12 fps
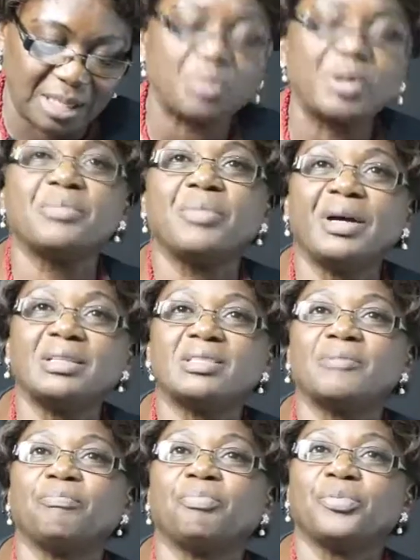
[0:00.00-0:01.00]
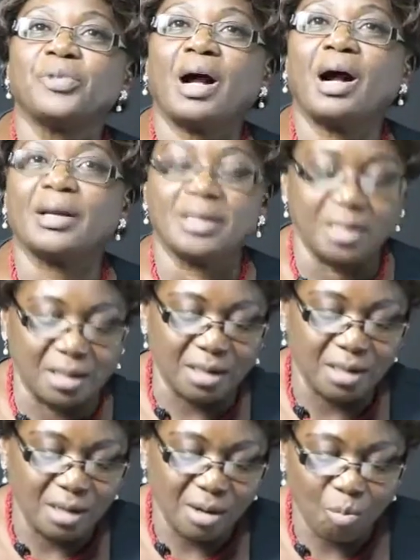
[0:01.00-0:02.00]
experiment
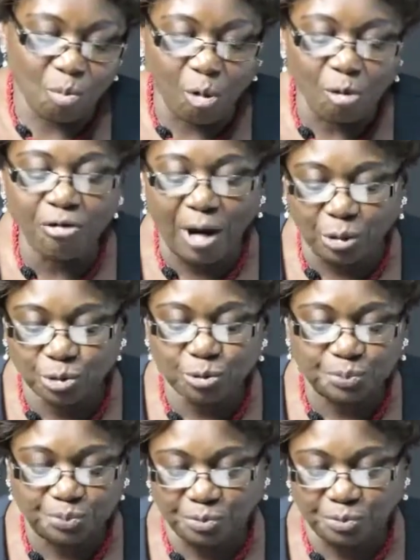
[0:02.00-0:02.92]
and move out.